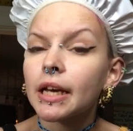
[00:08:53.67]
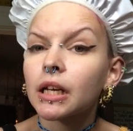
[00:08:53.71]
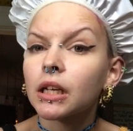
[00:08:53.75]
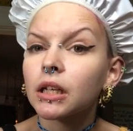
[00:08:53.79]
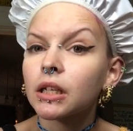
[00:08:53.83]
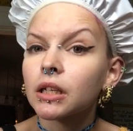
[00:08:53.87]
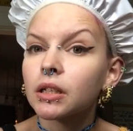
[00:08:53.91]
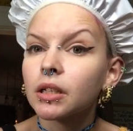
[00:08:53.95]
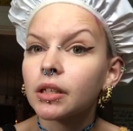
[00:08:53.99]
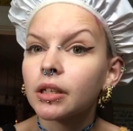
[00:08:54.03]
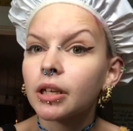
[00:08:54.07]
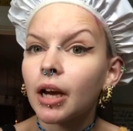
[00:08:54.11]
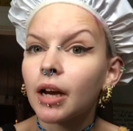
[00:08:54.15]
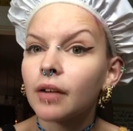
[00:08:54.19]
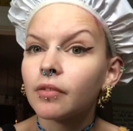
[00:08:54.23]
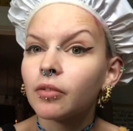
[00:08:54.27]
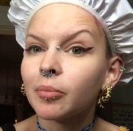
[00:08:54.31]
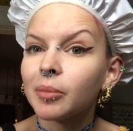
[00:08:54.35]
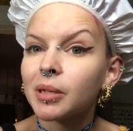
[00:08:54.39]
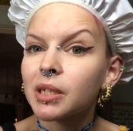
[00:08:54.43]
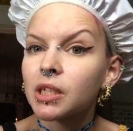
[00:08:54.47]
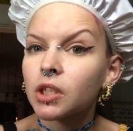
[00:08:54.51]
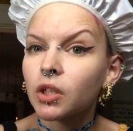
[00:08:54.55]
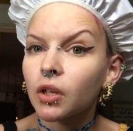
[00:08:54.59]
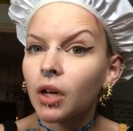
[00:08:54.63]
clearly have a
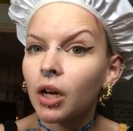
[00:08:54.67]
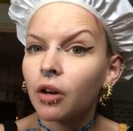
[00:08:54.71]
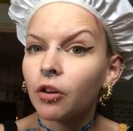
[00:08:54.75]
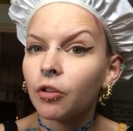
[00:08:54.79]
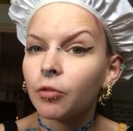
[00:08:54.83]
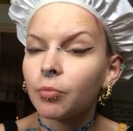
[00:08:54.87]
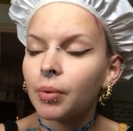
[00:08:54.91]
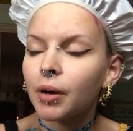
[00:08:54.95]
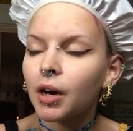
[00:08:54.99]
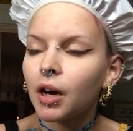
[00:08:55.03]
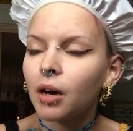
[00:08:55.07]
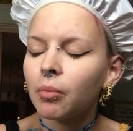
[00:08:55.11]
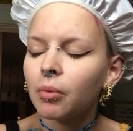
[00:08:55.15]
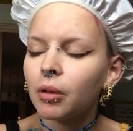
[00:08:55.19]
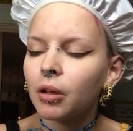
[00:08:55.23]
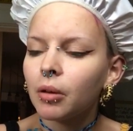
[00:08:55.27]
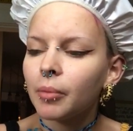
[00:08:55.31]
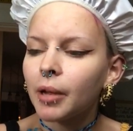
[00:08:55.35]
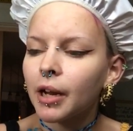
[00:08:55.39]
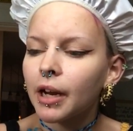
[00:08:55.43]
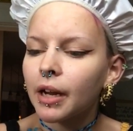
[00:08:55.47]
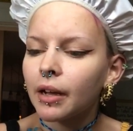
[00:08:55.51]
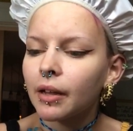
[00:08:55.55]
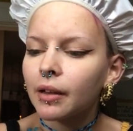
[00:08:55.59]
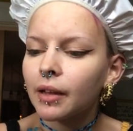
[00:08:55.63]
mental health problem,
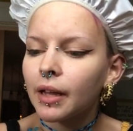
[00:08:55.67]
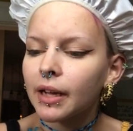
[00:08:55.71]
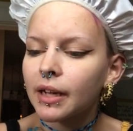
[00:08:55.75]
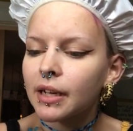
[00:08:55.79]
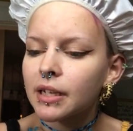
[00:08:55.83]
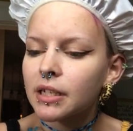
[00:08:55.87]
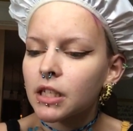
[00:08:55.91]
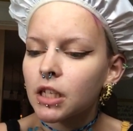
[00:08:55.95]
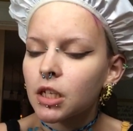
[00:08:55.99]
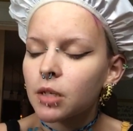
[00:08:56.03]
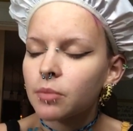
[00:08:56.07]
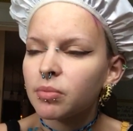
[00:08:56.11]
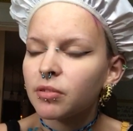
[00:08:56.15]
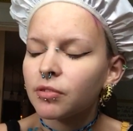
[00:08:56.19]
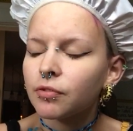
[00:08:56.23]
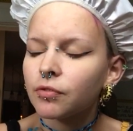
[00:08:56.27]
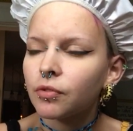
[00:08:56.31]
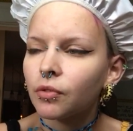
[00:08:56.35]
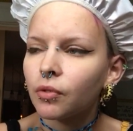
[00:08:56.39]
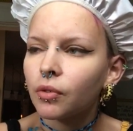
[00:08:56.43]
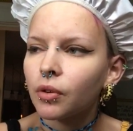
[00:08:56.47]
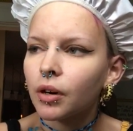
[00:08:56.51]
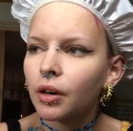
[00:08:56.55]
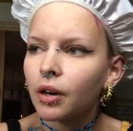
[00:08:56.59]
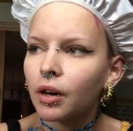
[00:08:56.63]
and like I said
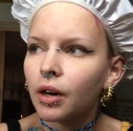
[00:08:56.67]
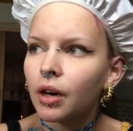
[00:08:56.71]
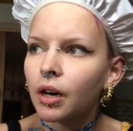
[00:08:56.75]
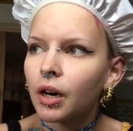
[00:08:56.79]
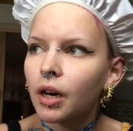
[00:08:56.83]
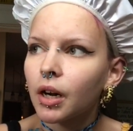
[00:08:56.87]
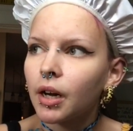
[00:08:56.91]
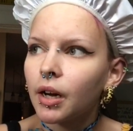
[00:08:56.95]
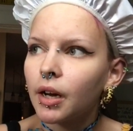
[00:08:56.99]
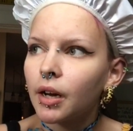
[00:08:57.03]
before,